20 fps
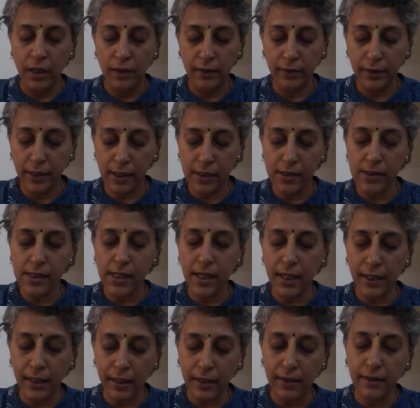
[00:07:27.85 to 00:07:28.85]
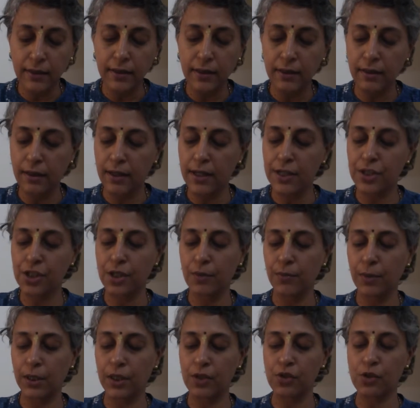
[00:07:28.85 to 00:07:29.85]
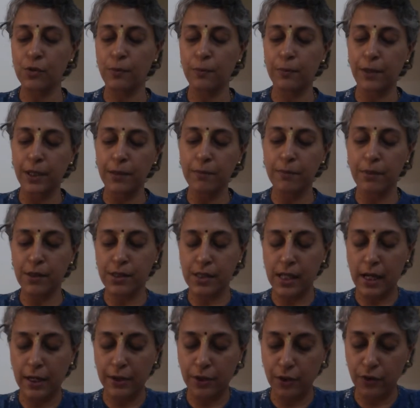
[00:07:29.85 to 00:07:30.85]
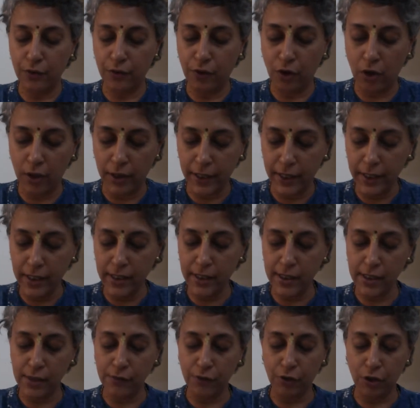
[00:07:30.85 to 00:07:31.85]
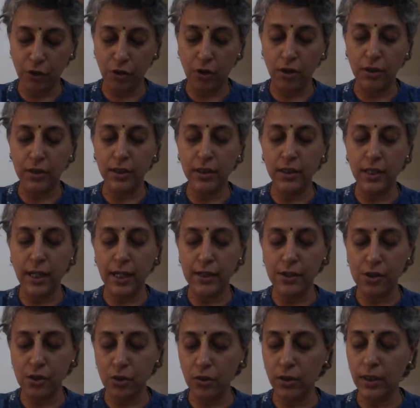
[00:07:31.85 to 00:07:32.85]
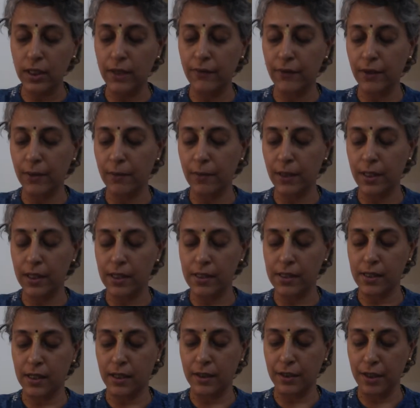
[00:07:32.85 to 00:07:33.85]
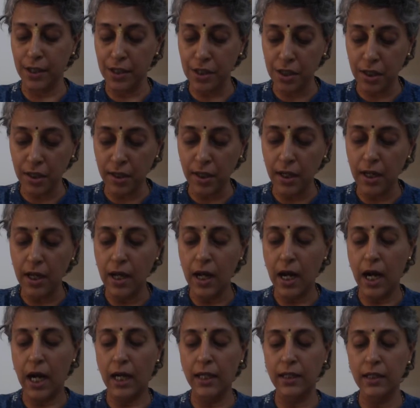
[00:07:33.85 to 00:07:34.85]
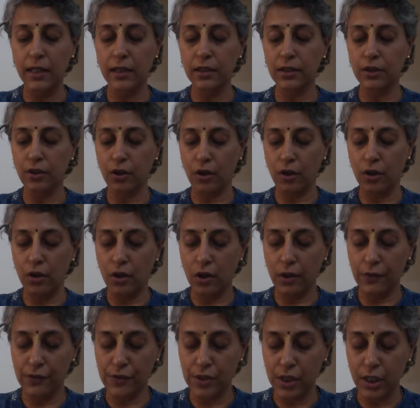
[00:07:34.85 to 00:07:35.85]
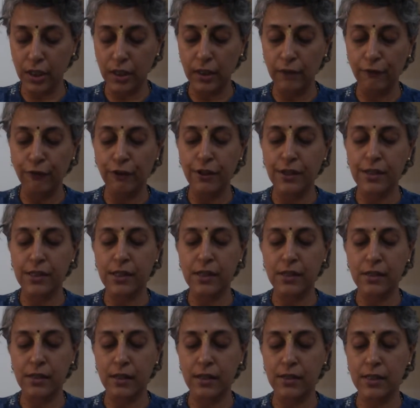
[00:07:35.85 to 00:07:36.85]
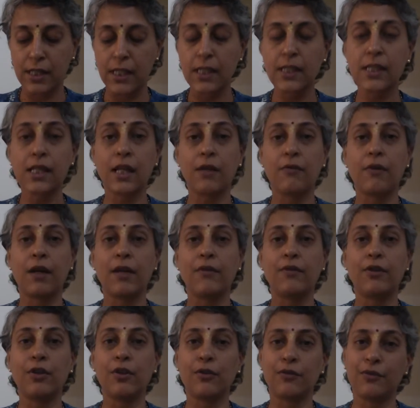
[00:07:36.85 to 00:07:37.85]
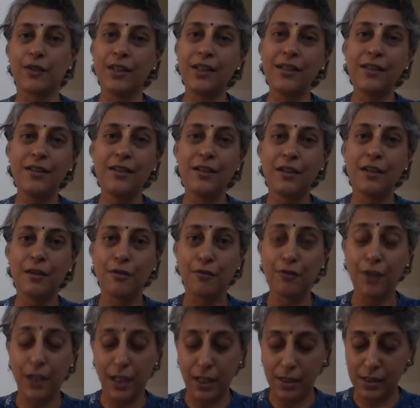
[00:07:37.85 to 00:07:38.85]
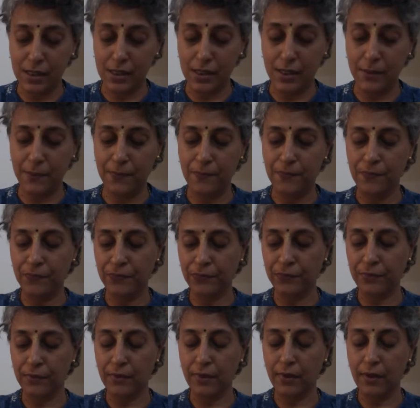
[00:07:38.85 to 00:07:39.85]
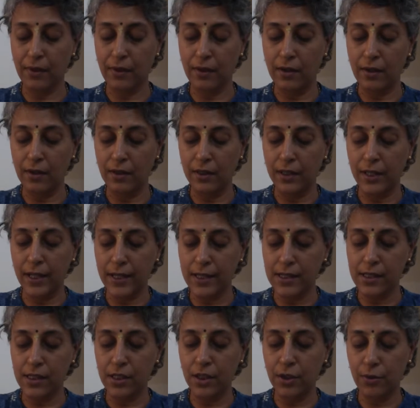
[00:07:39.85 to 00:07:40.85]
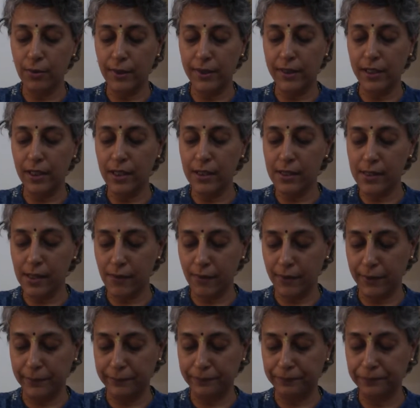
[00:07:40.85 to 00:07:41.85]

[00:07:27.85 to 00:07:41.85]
this eternal relation with the Supreme Personality of Godhead is forgotten, and so the living being is conditioned under the law of struggle for existence and survival of the fittest. Text 27.